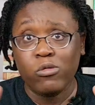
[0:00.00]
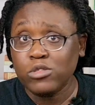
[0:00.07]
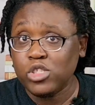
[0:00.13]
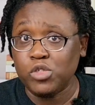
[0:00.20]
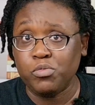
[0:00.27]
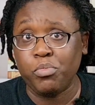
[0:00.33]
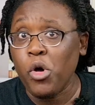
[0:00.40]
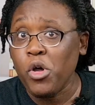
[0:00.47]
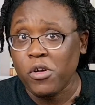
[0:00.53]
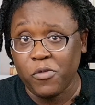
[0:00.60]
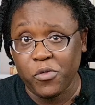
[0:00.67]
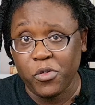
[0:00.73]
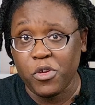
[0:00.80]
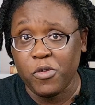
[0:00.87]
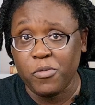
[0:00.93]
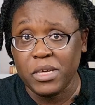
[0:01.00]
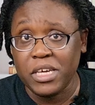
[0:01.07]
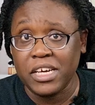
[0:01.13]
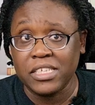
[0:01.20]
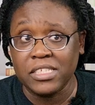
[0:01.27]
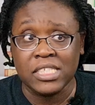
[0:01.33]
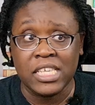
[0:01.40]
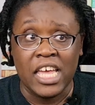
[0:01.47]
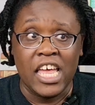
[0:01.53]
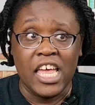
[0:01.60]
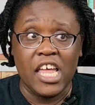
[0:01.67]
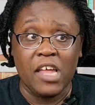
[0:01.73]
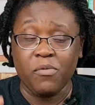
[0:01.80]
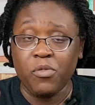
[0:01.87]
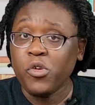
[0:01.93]
I won't spoil for you because
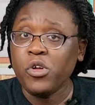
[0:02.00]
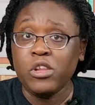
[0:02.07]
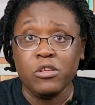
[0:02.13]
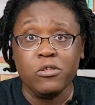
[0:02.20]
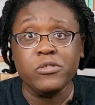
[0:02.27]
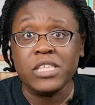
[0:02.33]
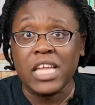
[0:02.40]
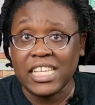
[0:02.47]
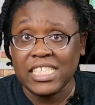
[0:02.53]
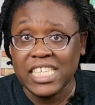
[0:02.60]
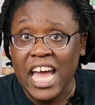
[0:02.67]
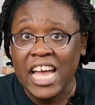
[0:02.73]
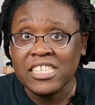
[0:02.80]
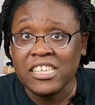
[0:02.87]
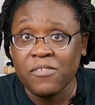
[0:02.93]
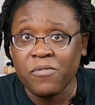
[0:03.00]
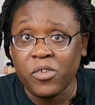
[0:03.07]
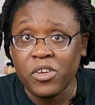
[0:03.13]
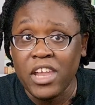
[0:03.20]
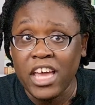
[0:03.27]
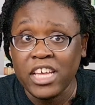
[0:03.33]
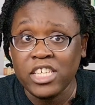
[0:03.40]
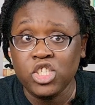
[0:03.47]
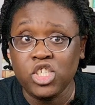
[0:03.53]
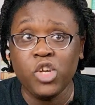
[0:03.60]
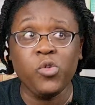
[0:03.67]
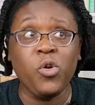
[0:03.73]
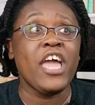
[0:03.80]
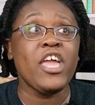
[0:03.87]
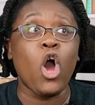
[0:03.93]
if they're going to use that tactic for
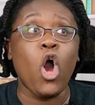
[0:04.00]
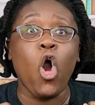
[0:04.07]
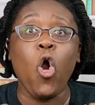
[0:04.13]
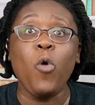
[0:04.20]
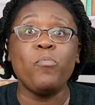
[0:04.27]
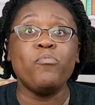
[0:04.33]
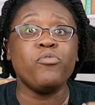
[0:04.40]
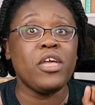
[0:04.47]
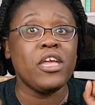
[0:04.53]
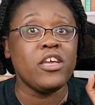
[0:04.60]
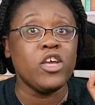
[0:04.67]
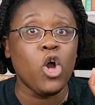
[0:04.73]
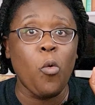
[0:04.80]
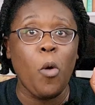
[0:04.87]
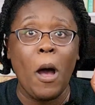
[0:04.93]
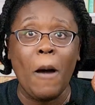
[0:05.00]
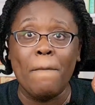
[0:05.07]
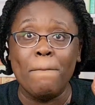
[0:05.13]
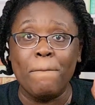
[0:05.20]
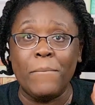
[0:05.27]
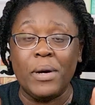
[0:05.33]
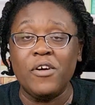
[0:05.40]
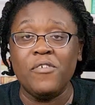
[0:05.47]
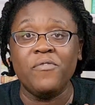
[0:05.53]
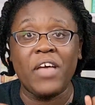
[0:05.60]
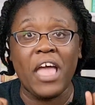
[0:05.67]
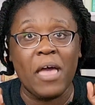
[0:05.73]
next year, I hope they go above